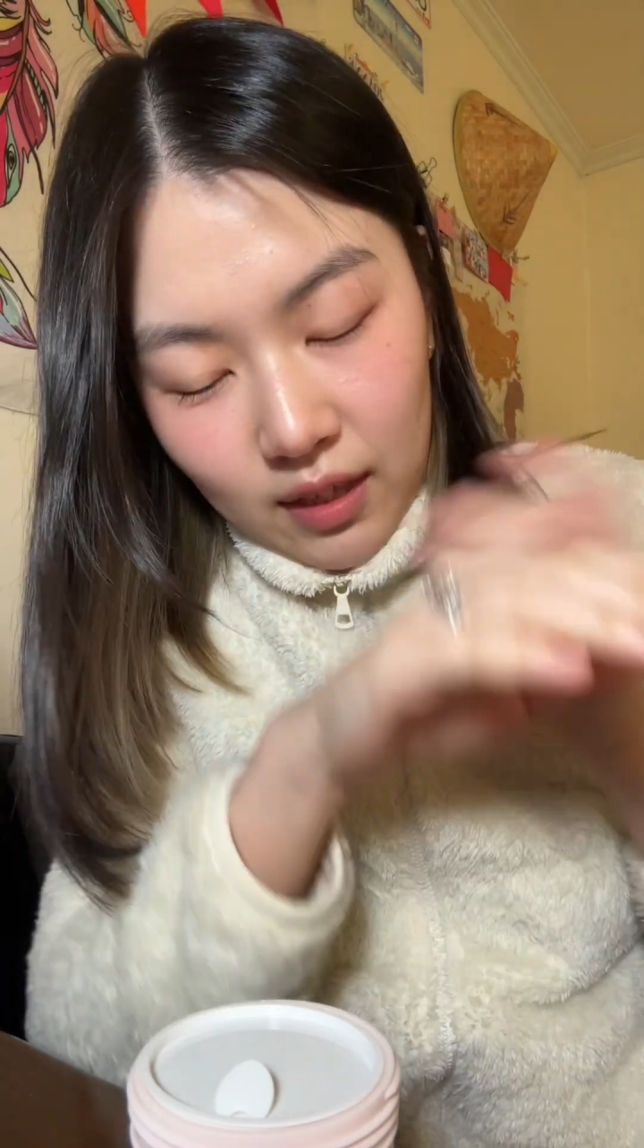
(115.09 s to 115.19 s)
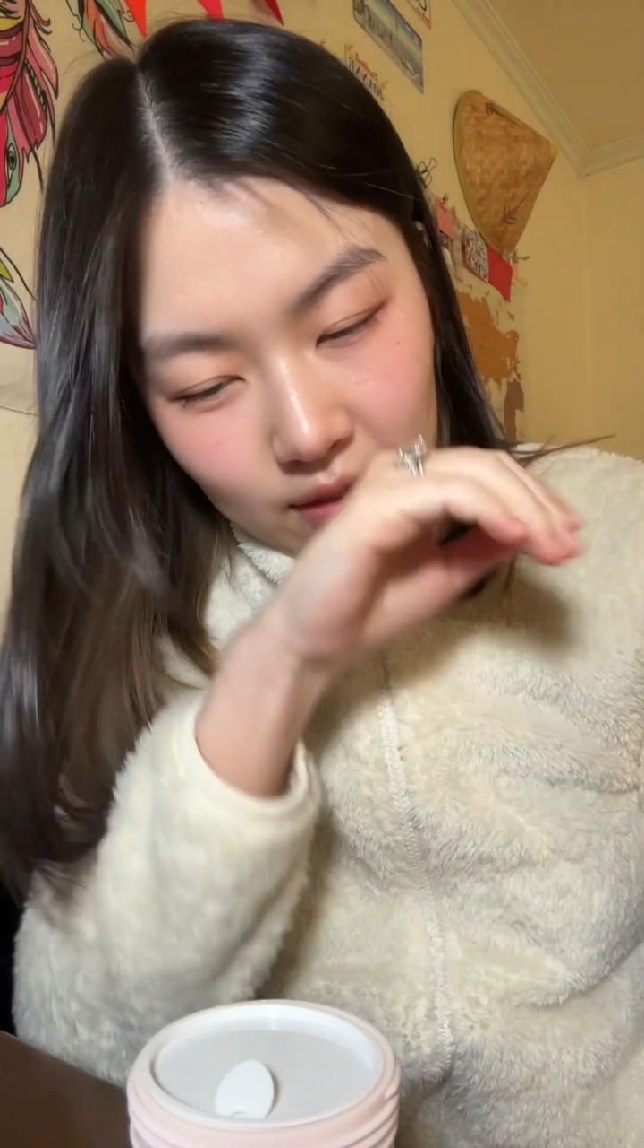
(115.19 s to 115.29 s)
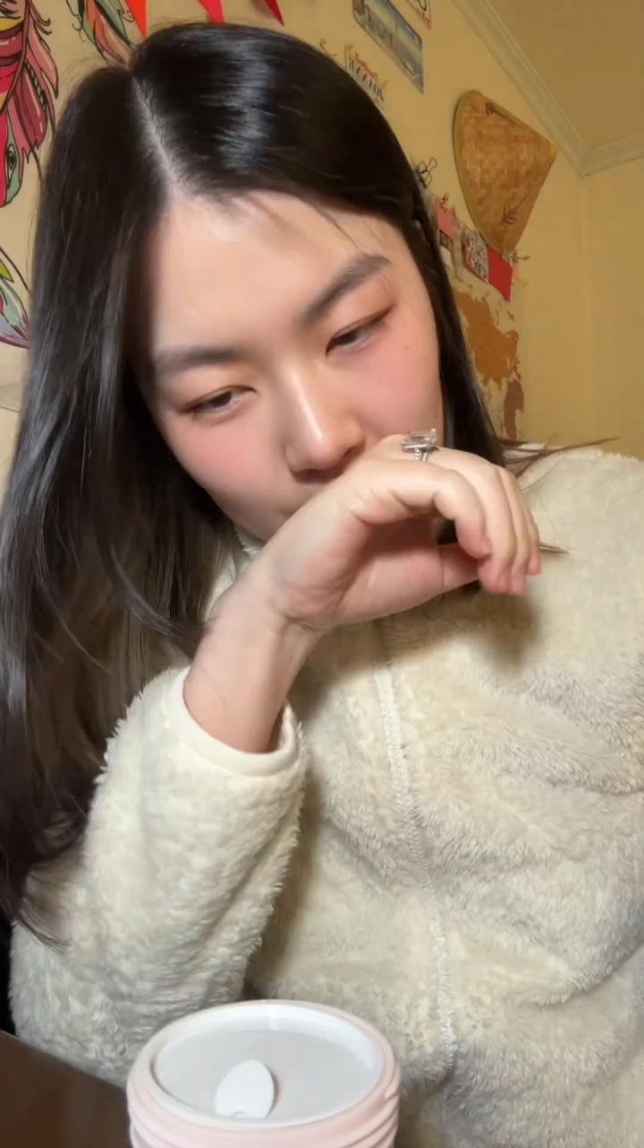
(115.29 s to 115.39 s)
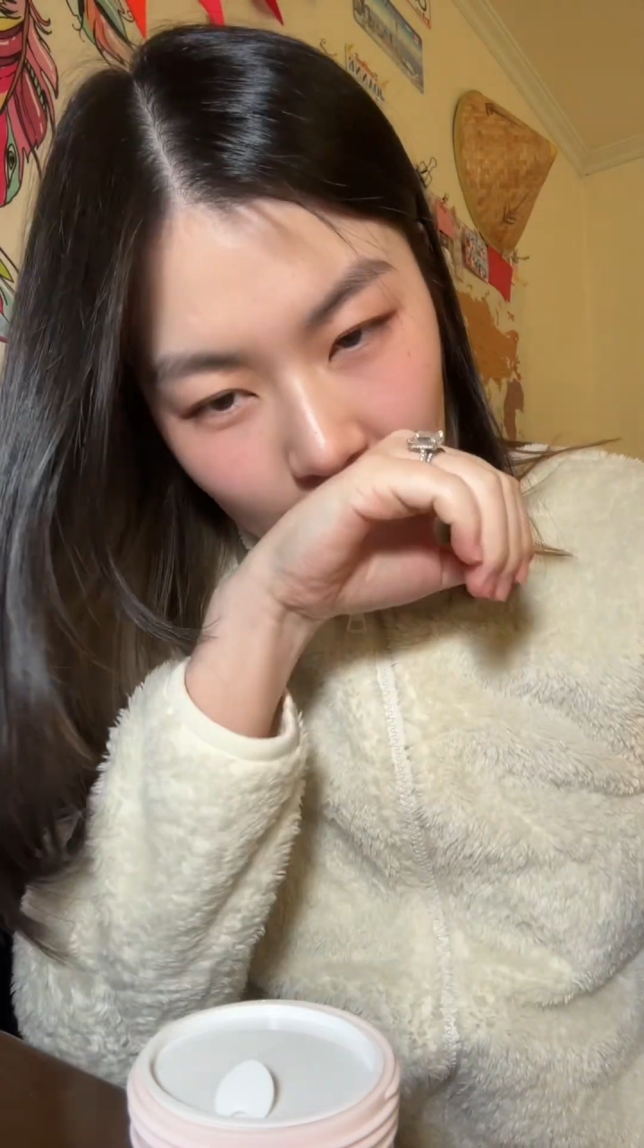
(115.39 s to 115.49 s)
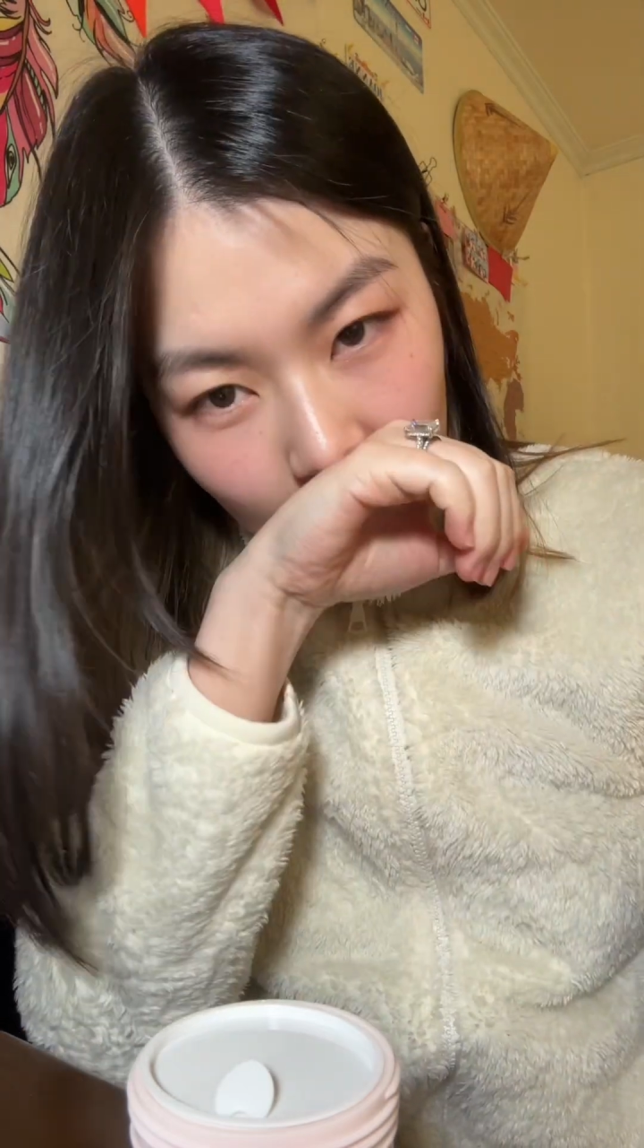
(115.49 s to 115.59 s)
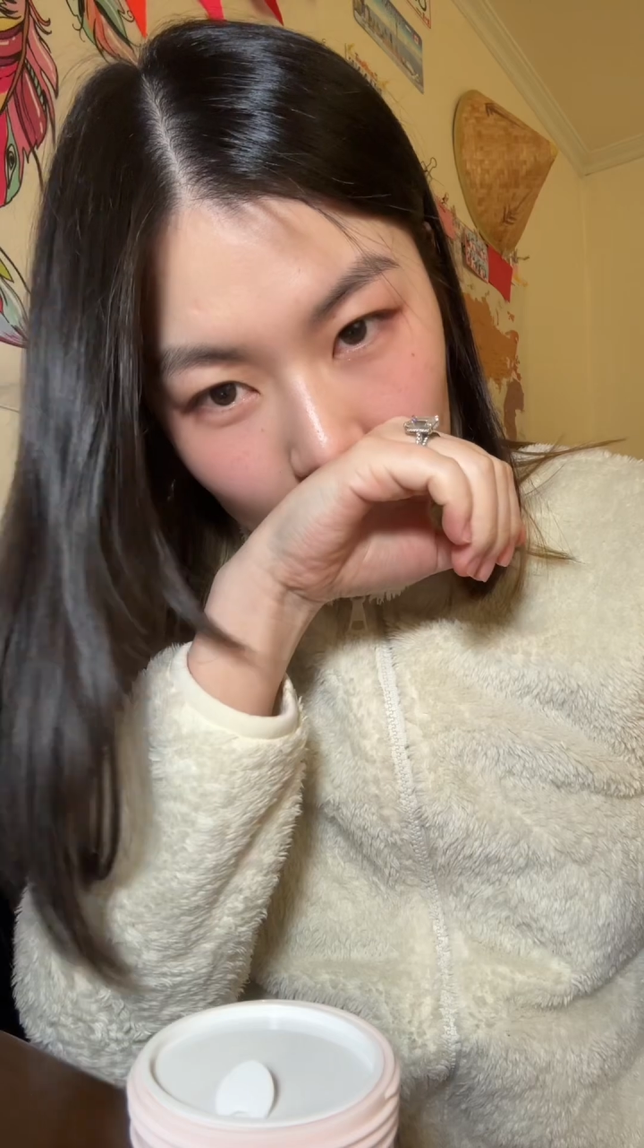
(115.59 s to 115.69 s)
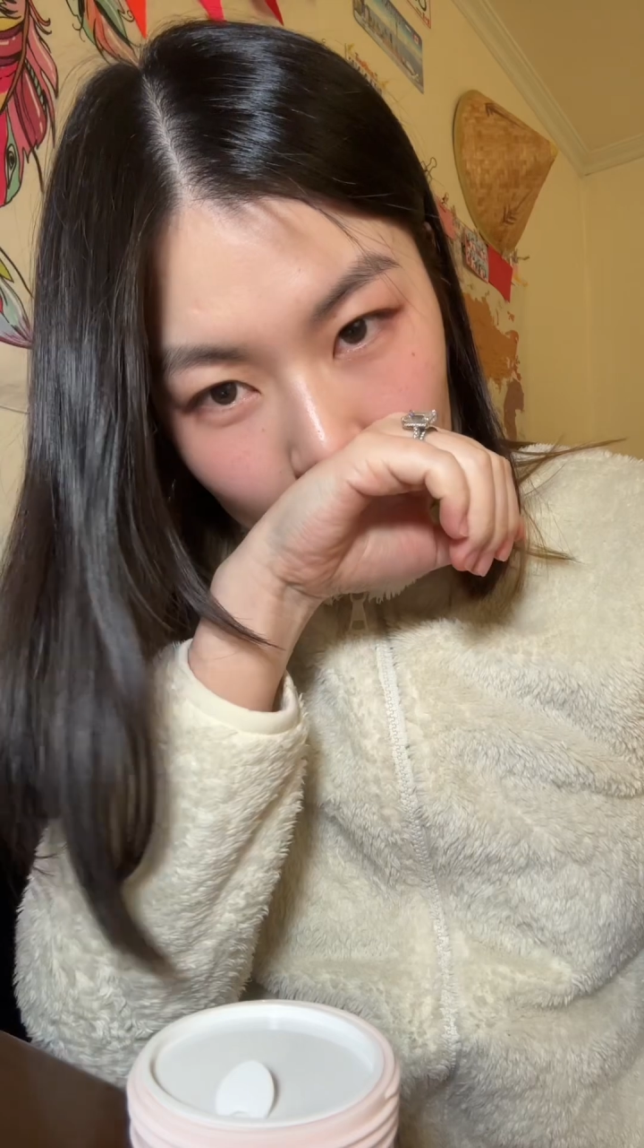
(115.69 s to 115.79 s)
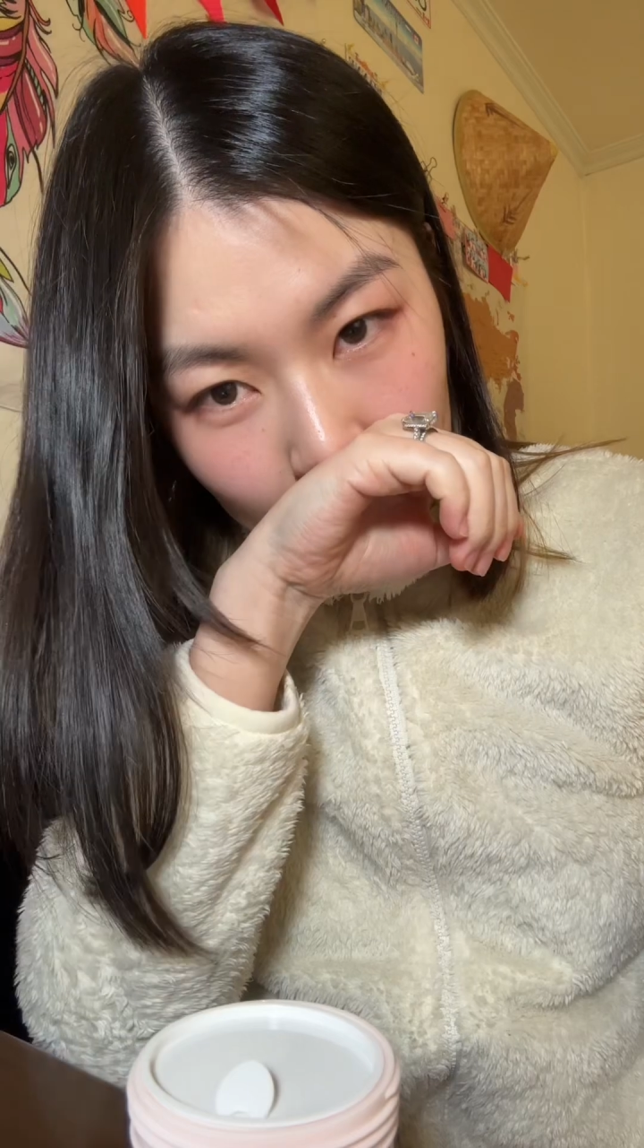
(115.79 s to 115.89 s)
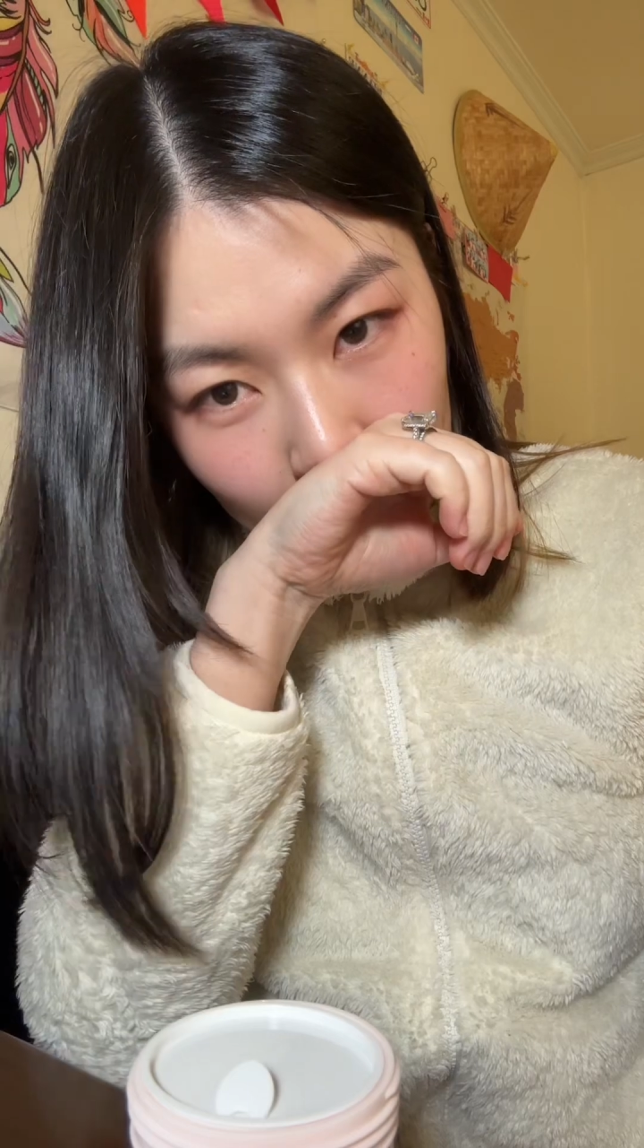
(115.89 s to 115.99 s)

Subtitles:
this tonight.